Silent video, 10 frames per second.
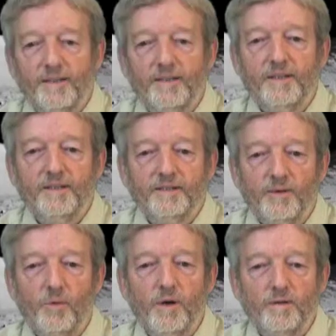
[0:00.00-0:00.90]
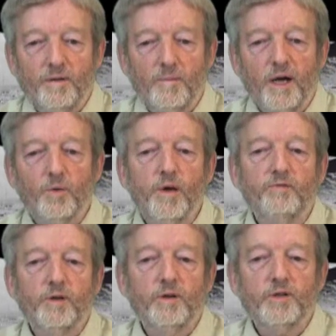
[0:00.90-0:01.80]
Yeah, what,
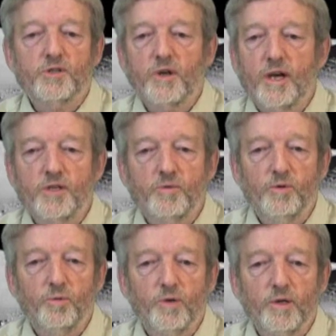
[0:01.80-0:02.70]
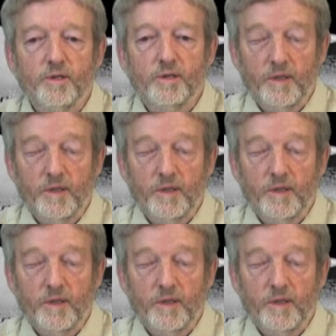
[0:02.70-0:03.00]
microwave water extraction would work